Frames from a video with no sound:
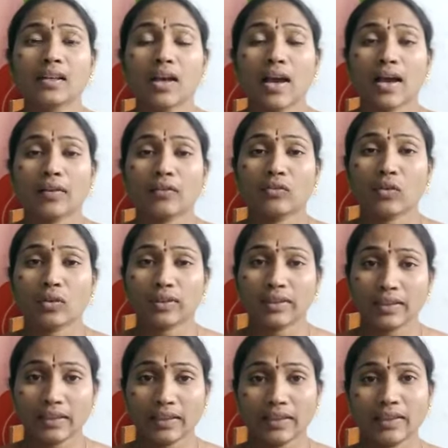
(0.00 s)
and for
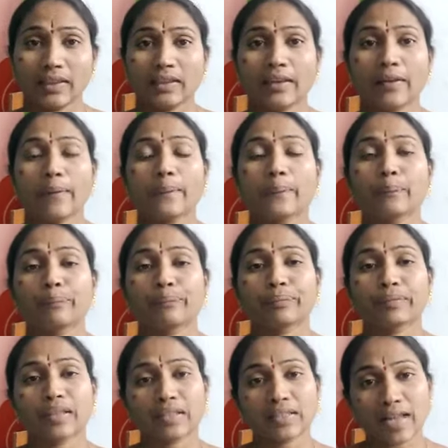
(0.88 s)
eating,
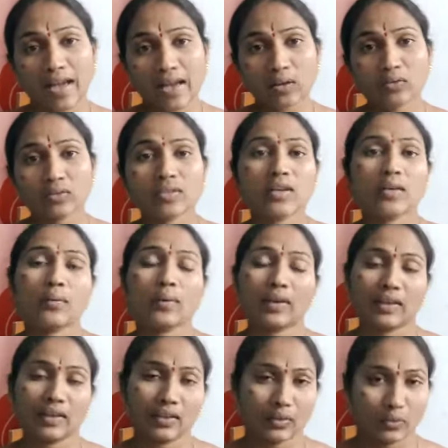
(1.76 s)
the talons are
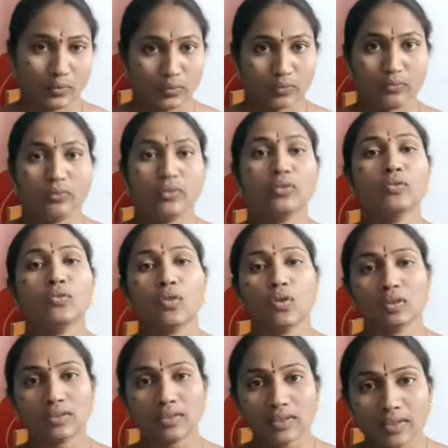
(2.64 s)
very useful
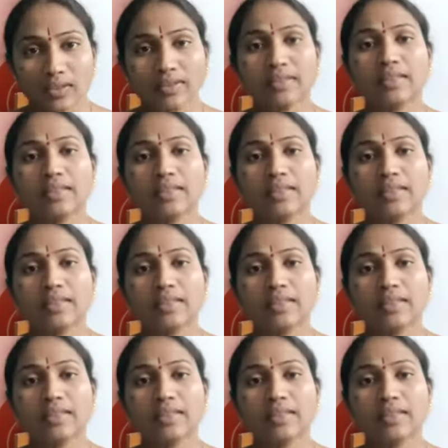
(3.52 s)
for the